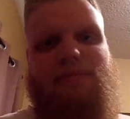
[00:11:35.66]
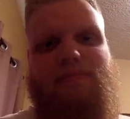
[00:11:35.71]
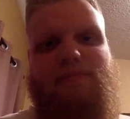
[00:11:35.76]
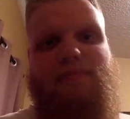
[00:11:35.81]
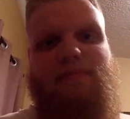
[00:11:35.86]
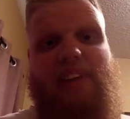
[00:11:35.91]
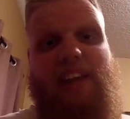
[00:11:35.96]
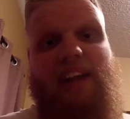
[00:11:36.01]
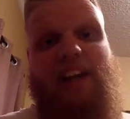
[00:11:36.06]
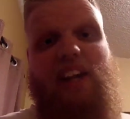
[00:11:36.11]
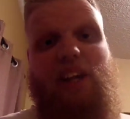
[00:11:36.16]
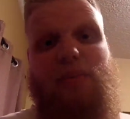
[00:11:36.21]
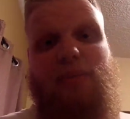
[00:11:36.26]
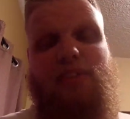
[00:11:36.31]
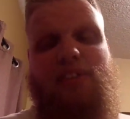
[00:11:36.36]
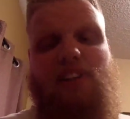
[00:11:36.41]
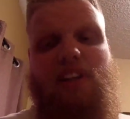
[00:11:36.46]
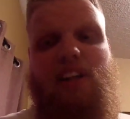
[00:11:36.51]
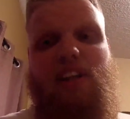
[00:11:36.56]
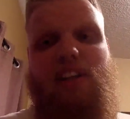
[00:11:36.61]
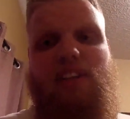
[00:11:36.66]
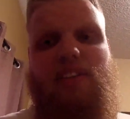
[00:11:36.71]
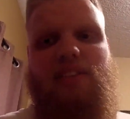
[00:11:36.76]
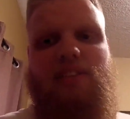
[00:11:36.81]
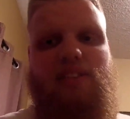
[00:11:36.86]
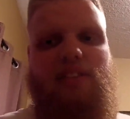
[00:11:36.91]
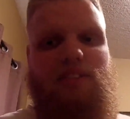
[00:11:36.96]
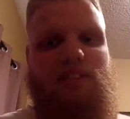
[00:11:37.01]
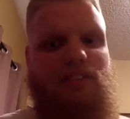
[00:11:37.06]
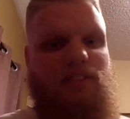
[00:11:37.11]
that happened today.
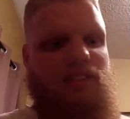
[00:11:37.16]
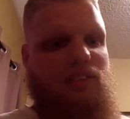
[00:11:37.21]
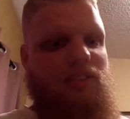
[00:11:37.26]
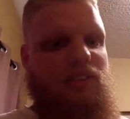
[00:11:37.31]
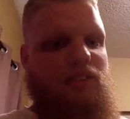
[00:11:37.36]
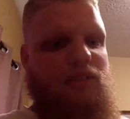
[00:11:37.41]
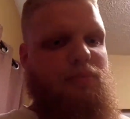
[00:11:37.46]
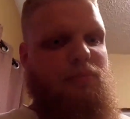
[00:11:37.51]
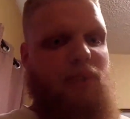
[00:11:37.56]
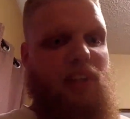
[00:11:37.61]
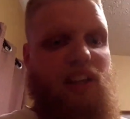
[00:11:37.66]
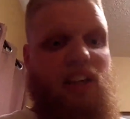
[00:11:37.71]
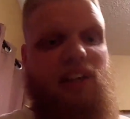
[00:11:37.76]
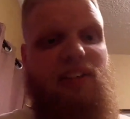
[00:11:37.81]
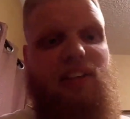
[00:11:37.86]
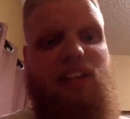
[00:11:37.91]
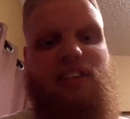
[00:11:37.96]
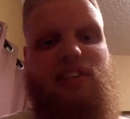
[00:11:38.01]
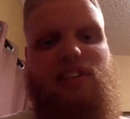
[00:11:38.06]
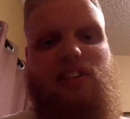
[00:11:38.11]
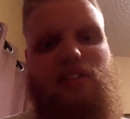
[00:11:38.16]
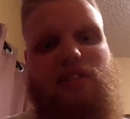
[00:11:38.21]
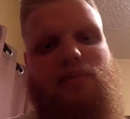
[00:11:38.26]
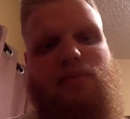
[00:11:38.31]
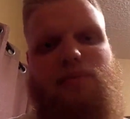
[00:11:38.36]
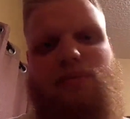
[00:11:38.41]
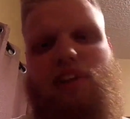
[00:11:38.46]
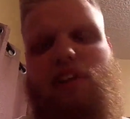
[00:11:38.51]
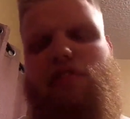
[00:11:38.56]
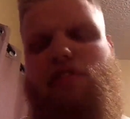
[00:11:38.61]
But yeah, that's
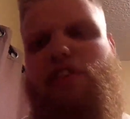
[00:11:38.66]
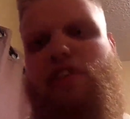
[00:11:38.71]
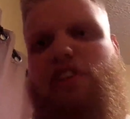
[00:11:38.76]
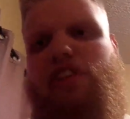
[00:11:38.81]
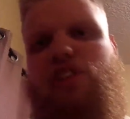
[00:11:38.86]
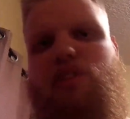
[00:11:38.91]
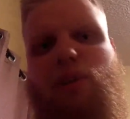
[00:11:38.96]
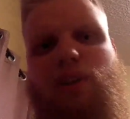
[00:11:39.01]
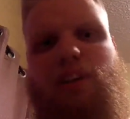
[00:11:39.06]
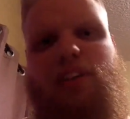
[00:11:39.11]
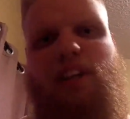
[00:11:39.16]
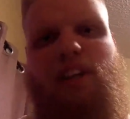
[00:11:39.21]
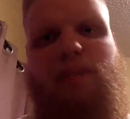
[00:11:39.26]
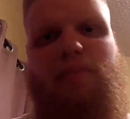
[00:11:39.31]
it for this story time.